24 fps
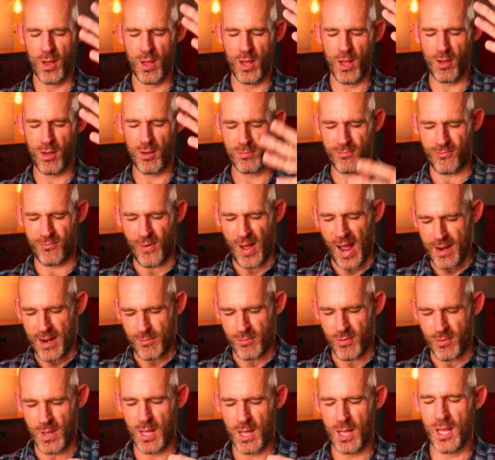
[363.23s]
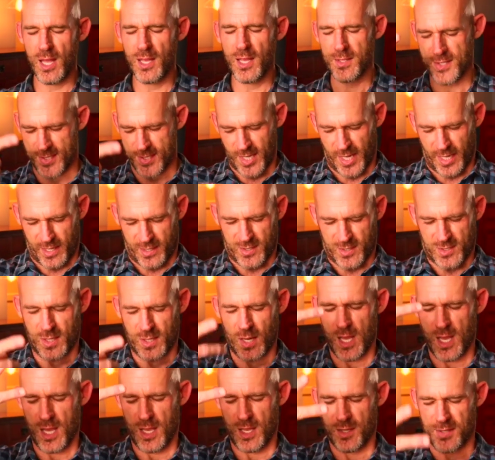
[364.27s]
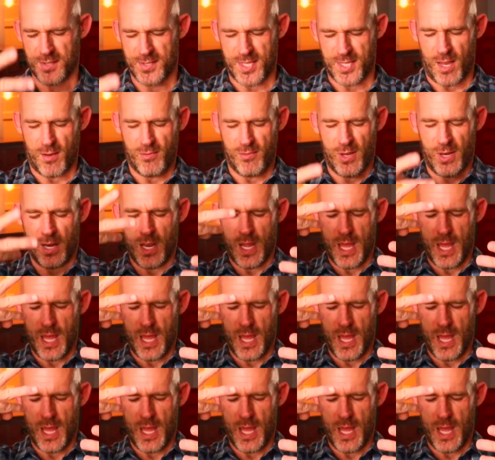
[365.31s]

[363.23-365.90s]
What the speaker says: 5, 6, 7,